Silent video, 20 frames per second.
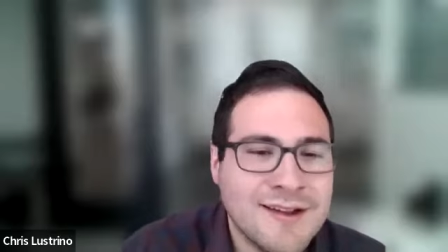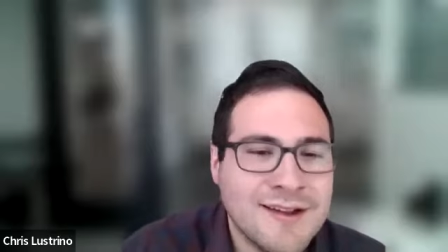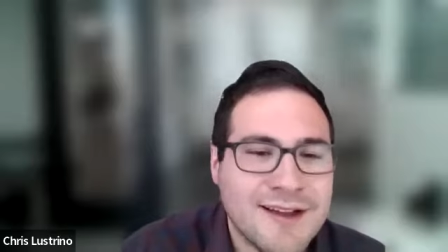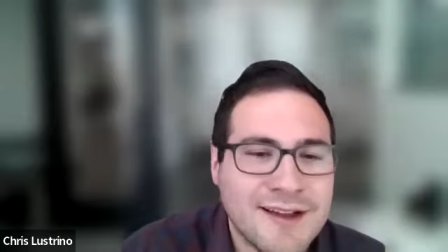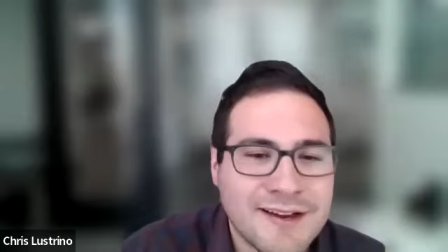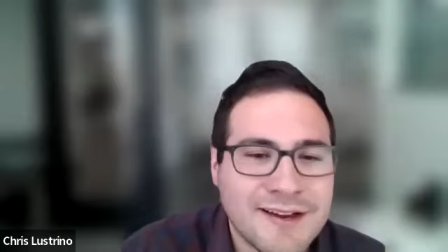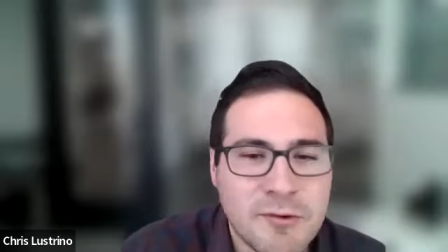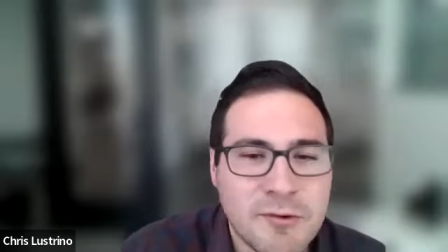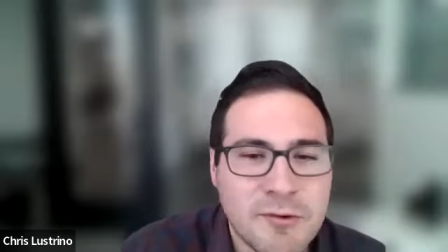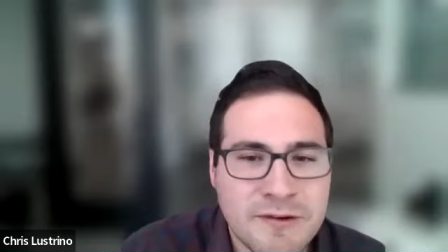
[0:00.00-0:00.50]

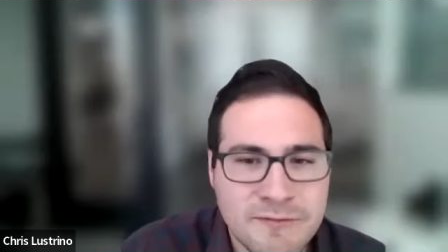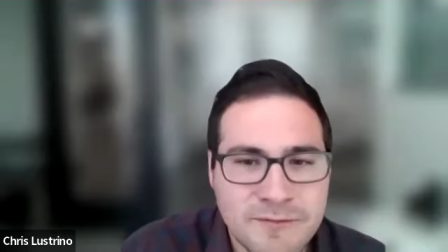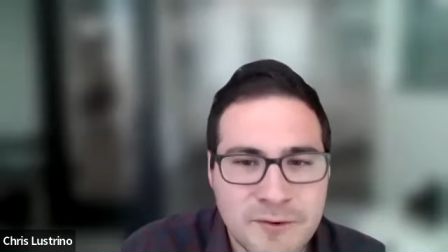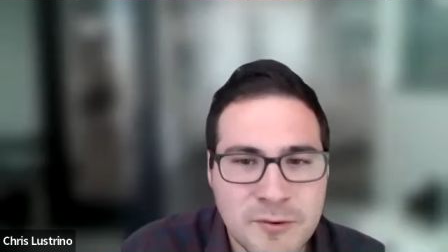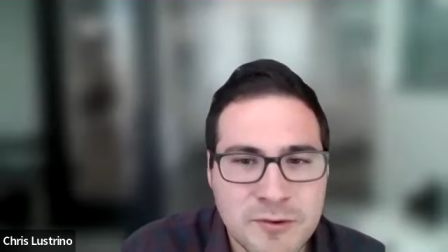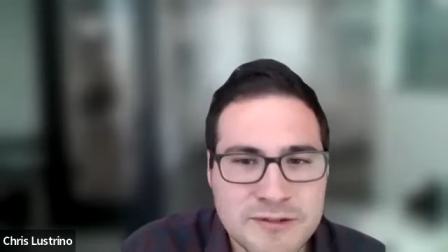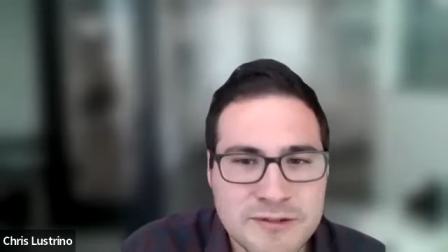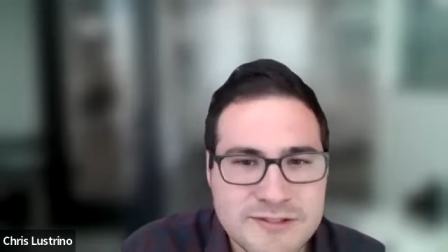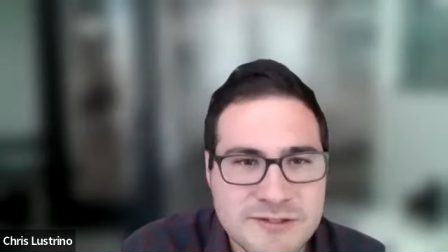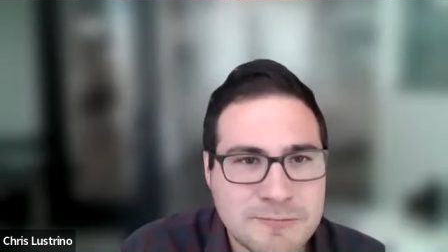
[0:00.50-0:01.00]
uh, going
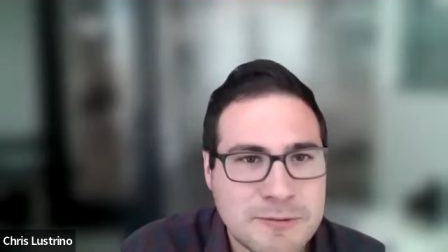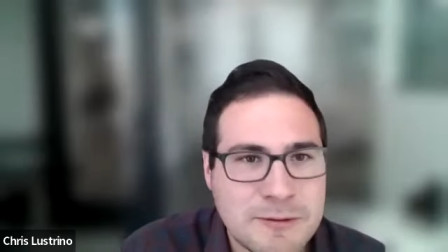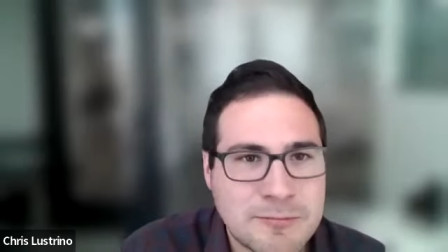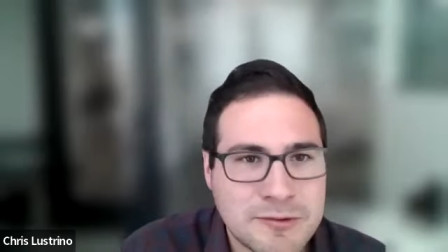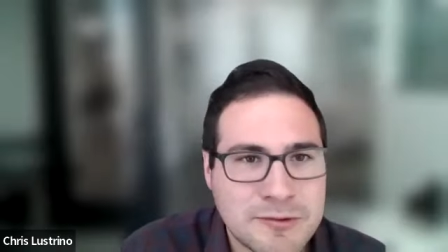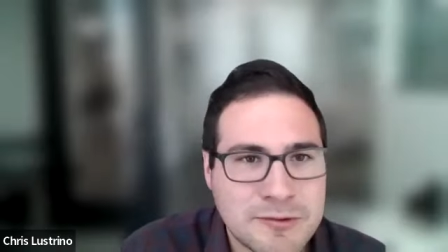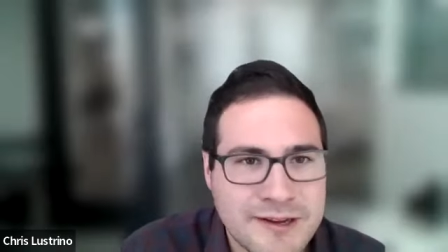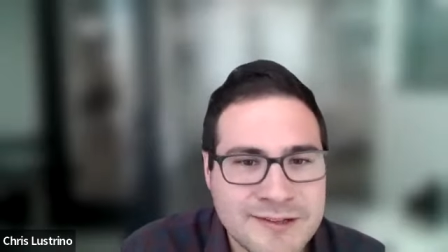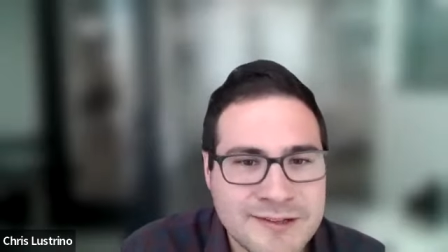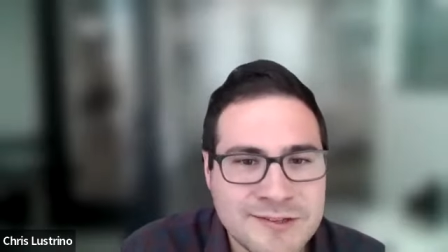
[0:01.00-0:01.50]
forward so
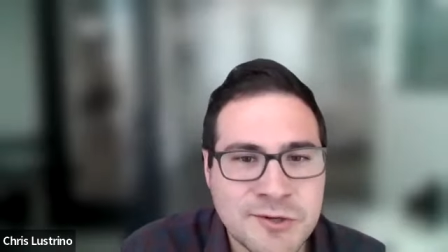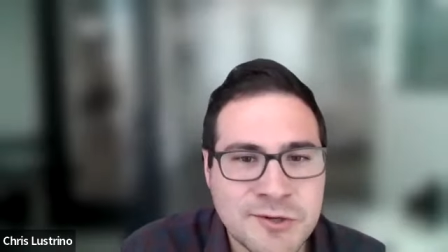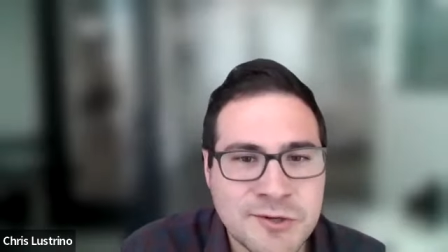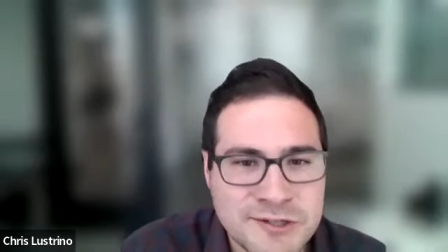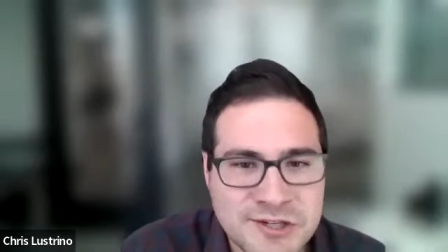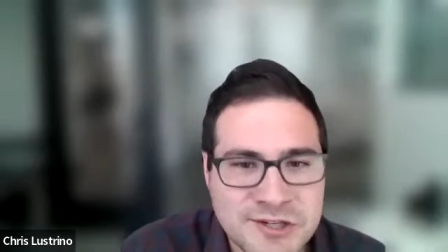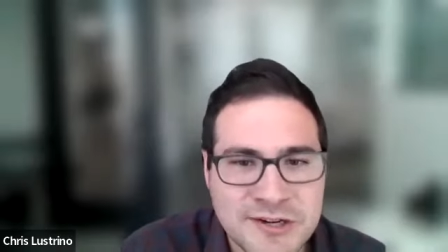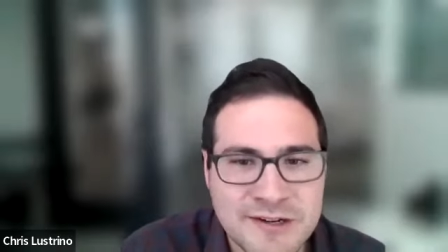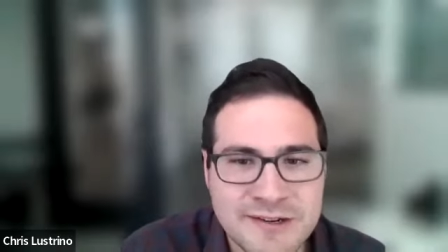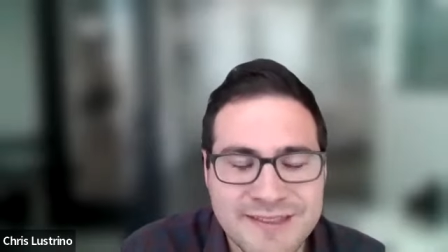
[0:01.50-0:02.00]
people can
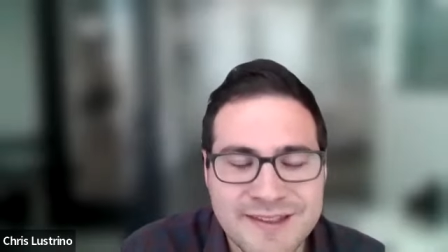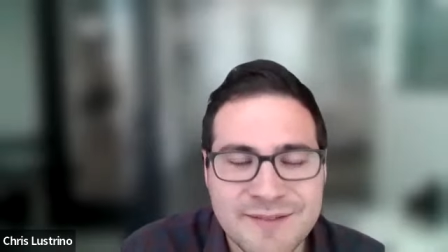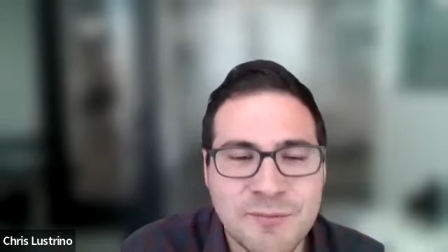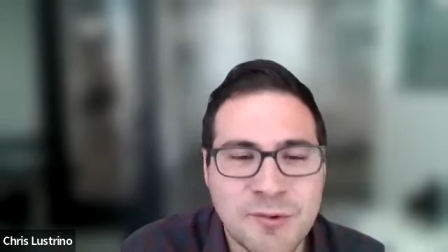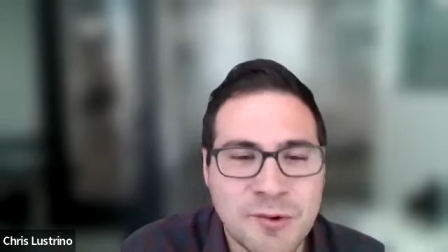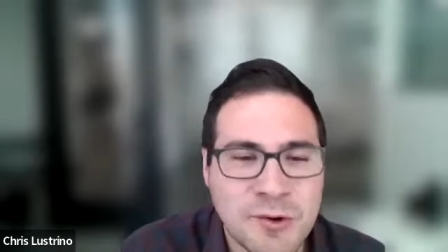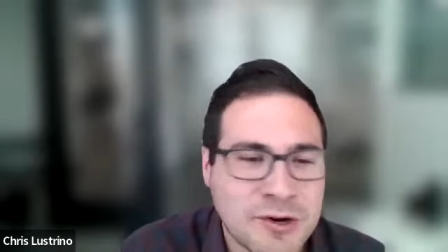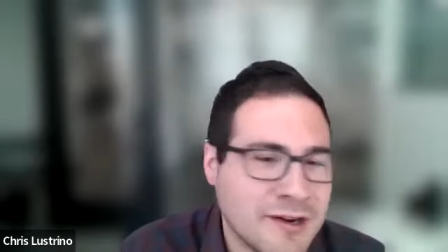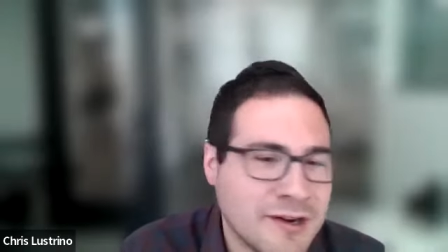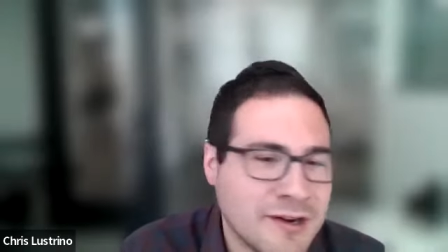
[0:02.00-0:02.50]
enjoy sharing them
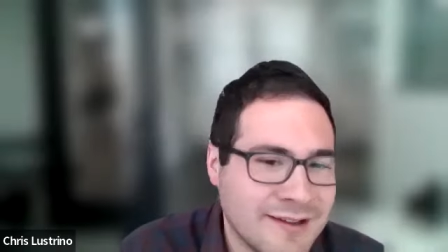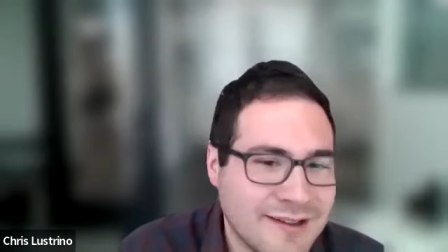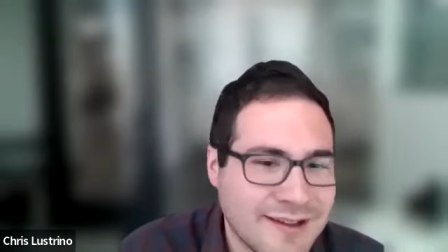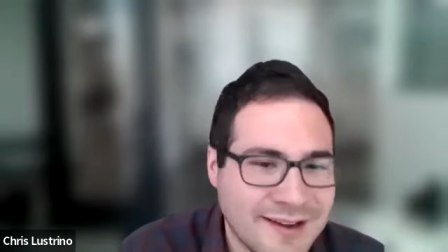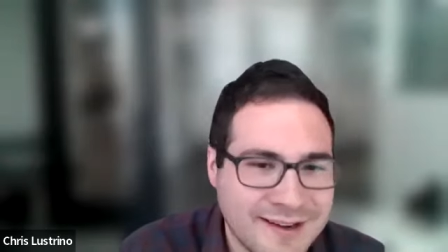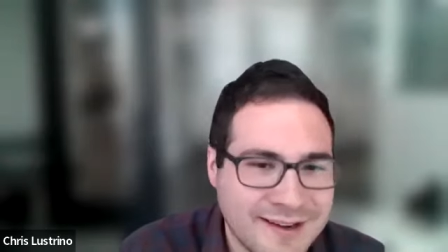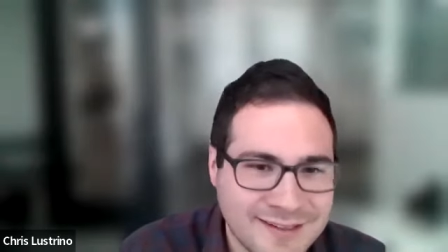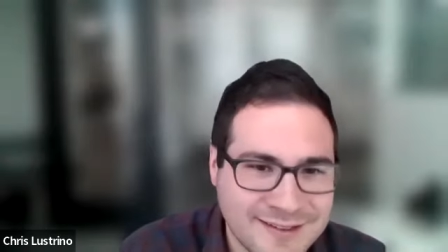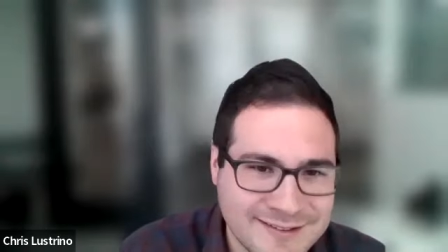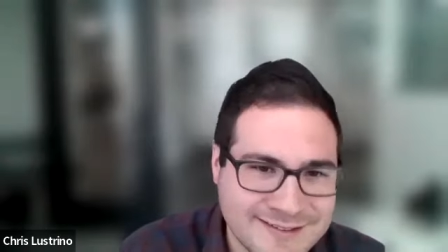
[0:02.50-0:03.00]
more and it,
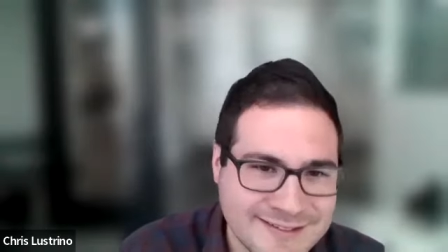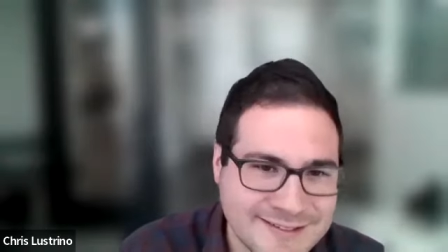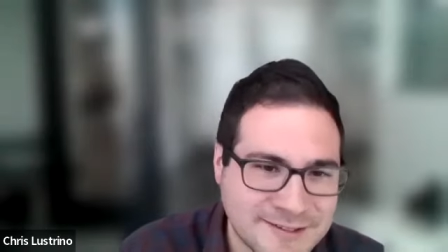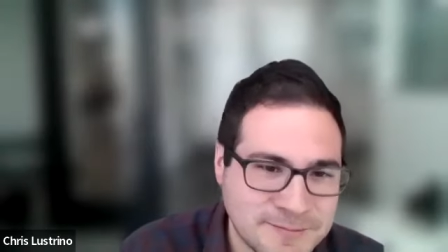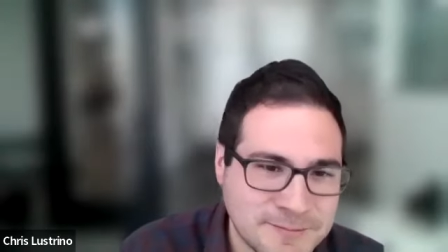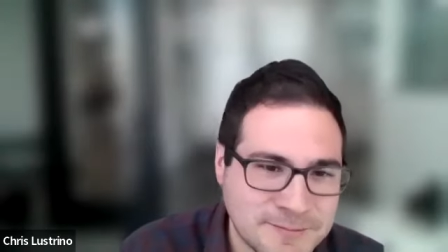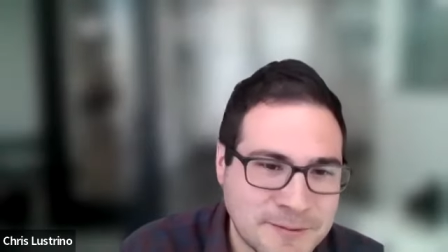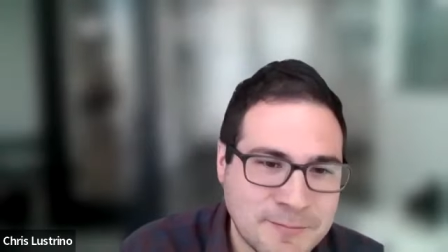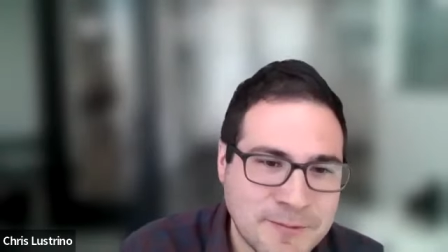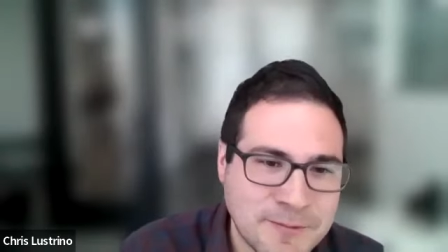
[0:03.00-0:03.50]
and it looks a
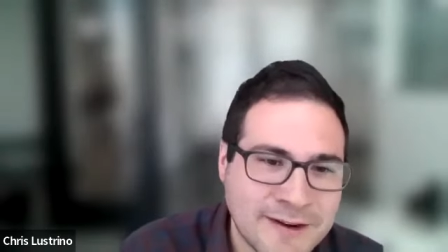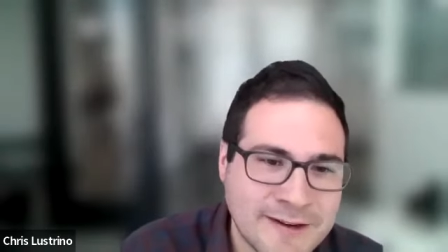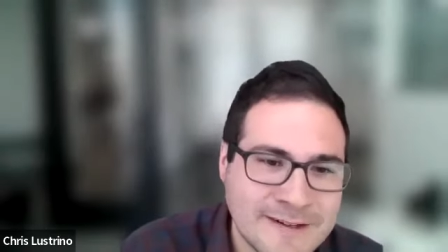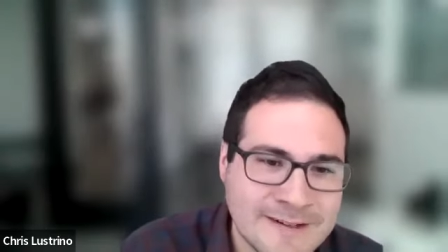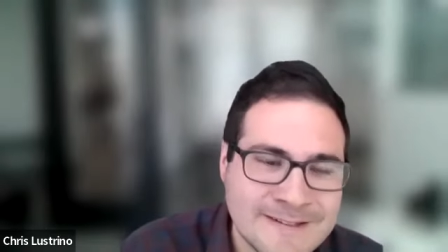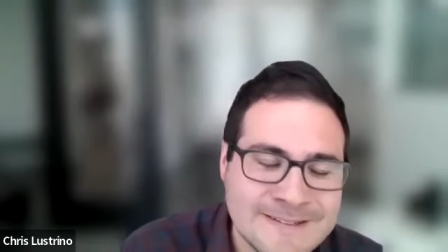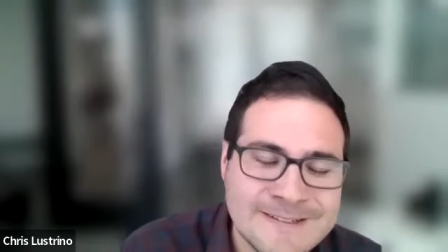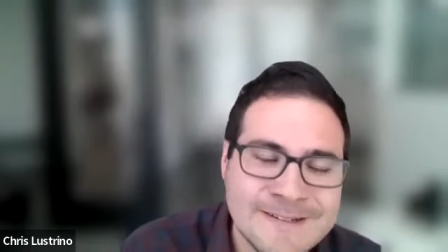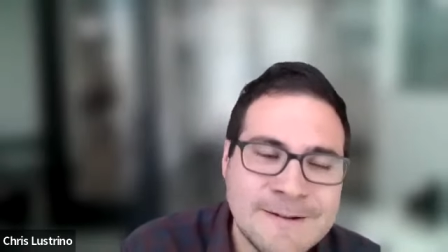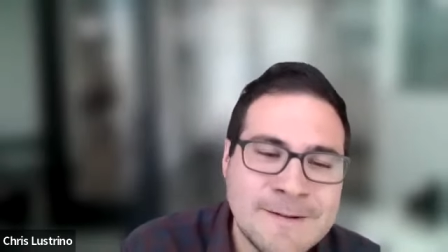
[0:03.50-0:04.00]
little bit
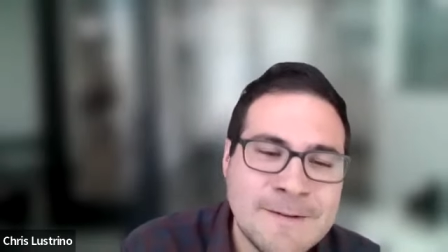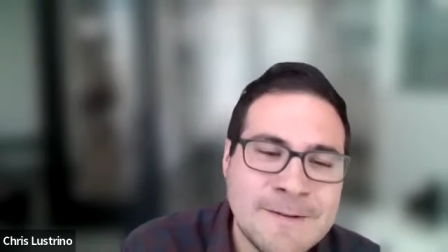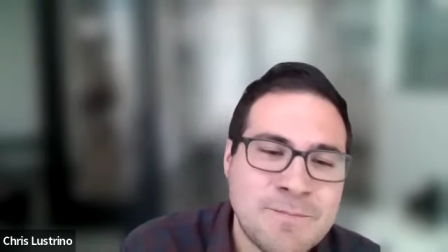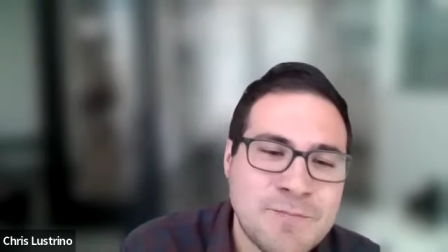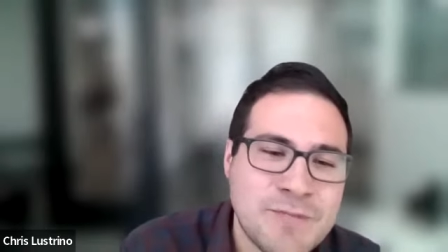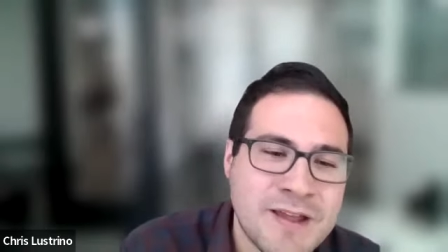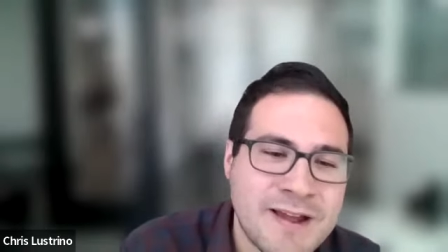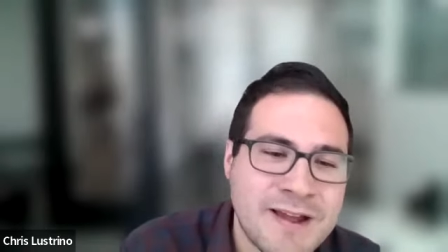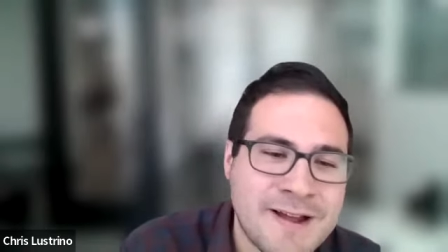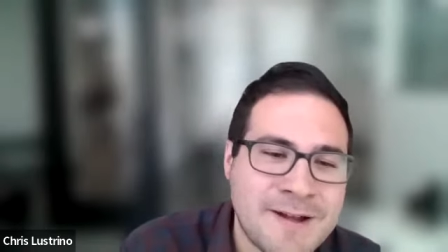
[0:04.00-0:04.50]
better.
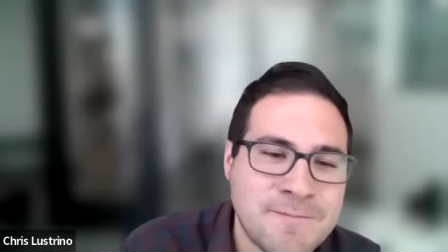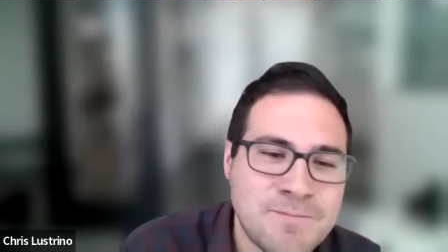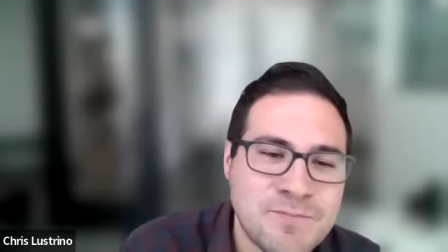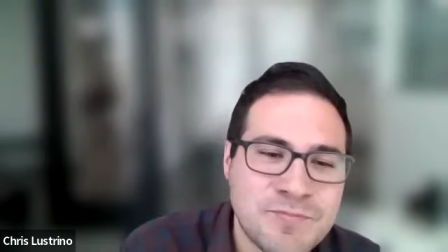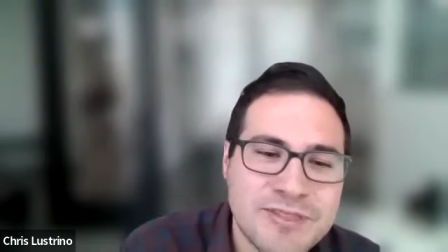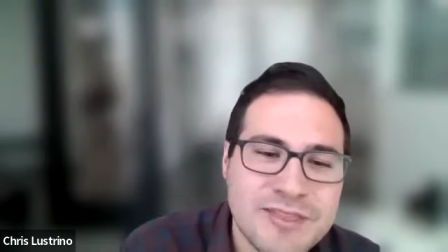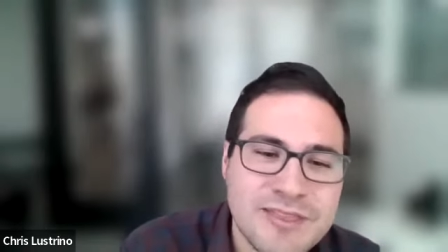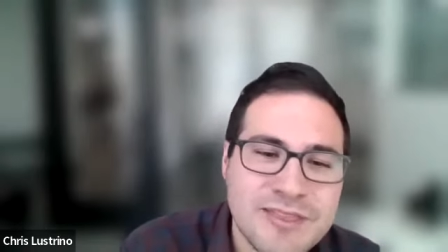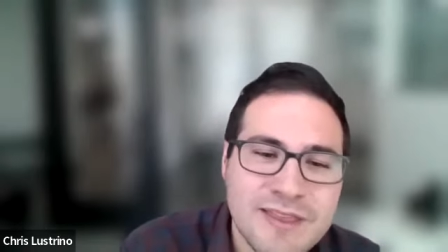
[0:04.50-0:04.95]
Um,